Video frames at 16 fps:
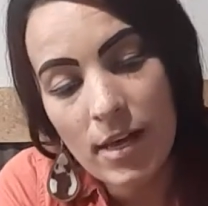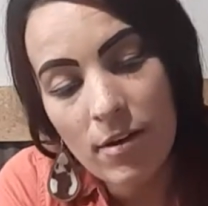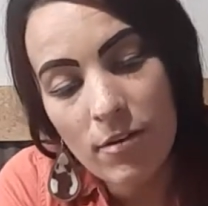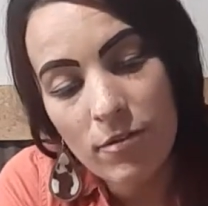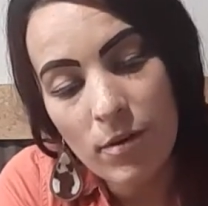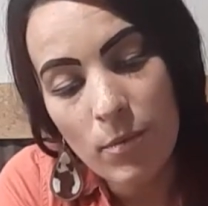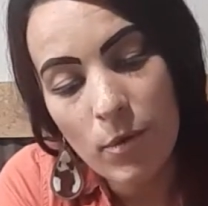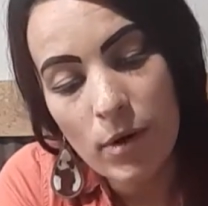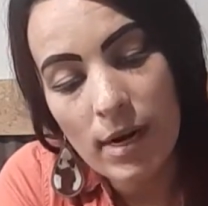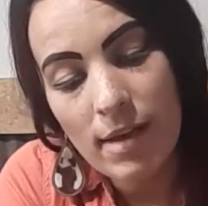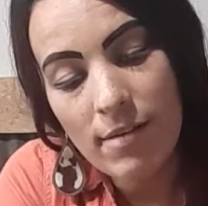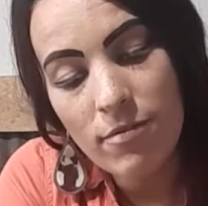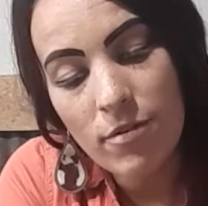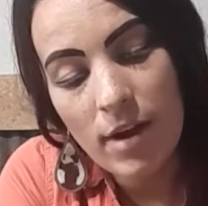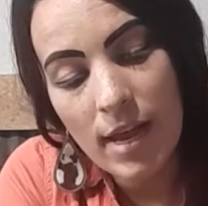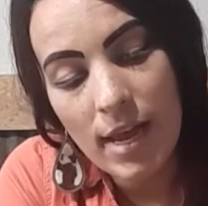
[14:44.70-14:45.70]
From what I've
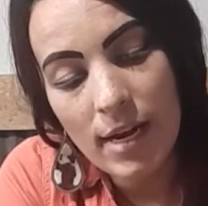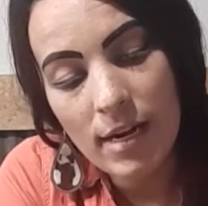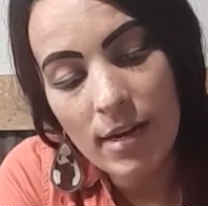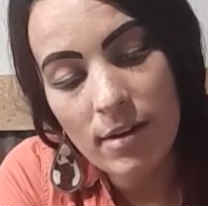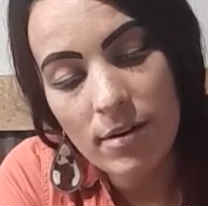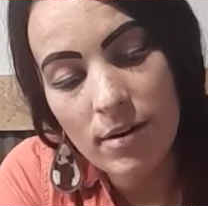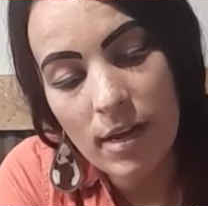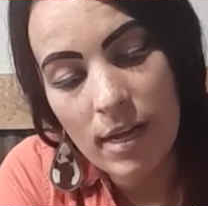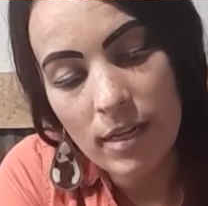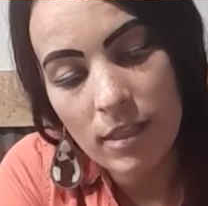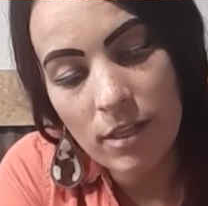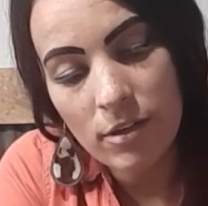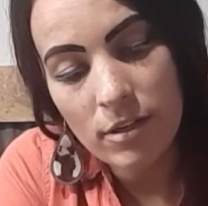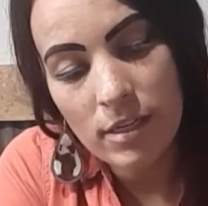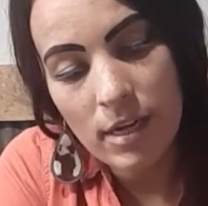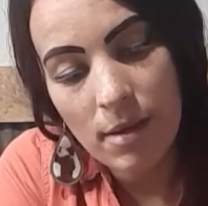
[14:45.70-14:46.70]
read and
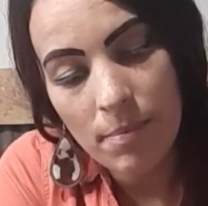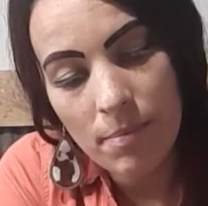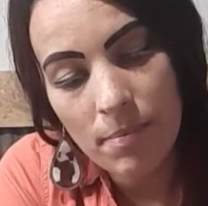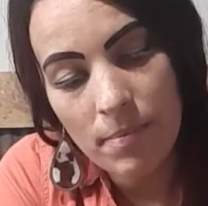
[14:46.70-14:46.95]
looked up,